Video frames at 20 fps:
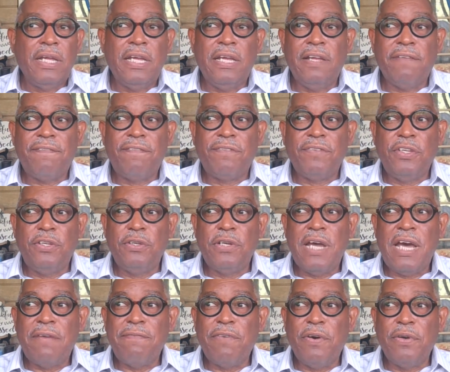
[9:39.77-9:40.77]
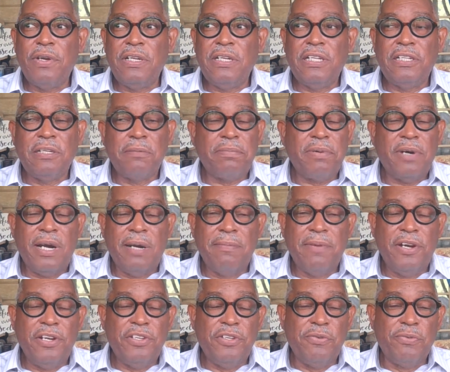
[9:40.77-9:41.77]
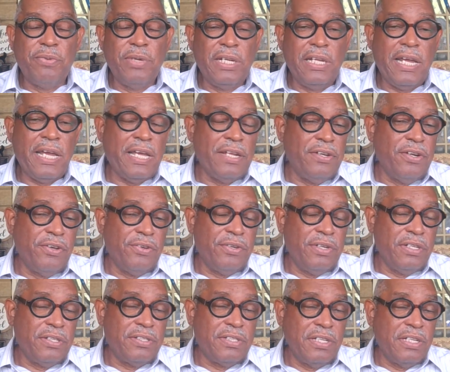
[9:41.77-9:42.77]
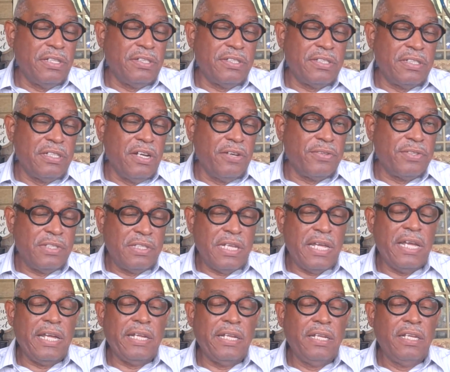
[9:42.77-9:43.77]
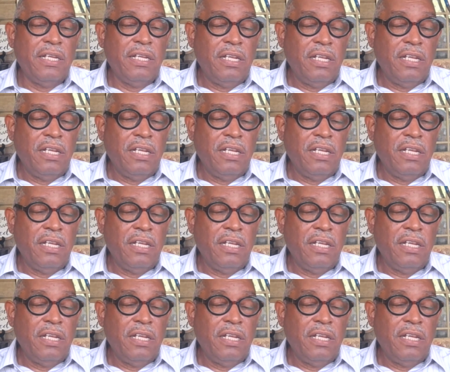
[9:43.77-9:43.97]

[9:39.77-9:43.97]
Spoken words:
if you're not voting in the primary, you really had no decision, no say